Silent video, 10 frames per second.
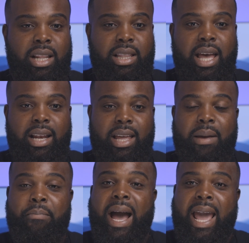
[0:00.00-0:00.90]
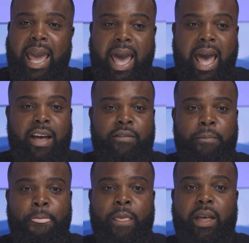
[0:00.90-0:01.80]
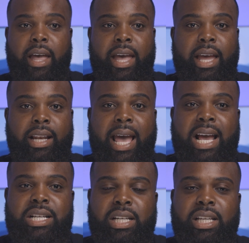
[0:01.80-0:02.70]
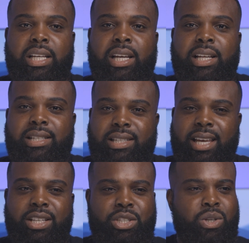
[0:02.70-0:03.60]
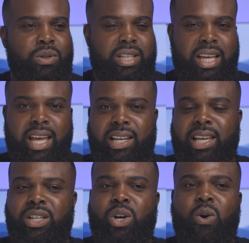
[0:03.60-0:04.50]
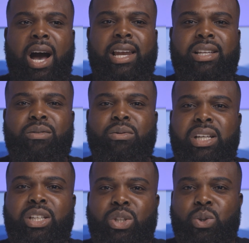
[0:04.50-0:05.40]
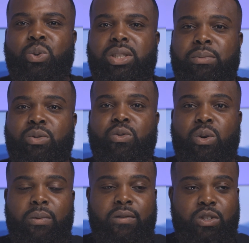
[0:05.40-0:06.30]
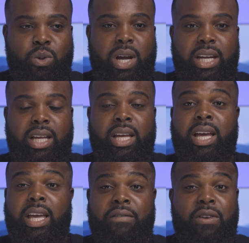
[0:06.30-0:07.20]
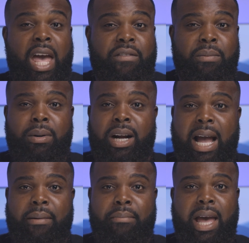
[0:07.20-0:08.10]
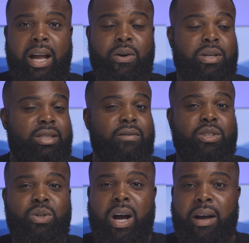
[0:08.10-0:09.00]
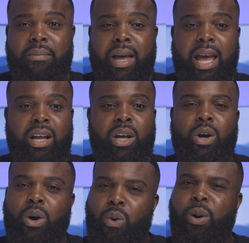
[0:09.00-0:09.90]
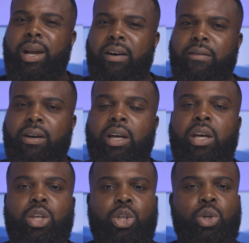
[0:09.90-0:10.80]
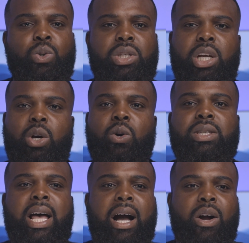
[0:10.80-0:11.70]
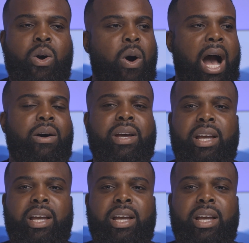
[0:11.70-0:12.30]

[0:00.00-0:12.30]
that it might have, and actually test your tent and go out and really do some form of training. If you have a bug out bag or a 72-hour bag or whatever, use it. Go out